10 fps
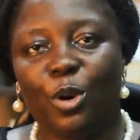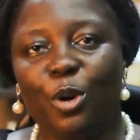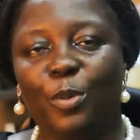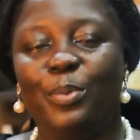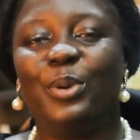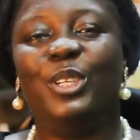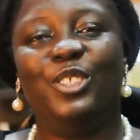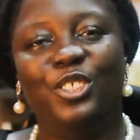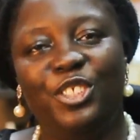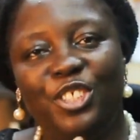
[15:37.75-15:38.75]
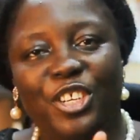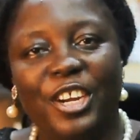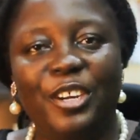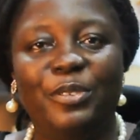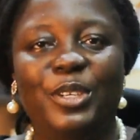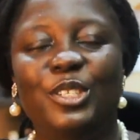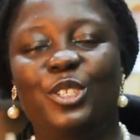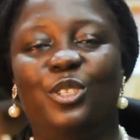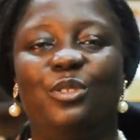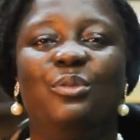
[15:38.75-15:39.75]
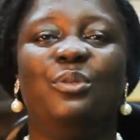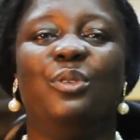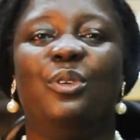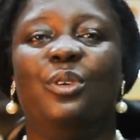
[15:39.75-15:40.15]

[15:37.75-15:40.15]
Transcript: up, sharing to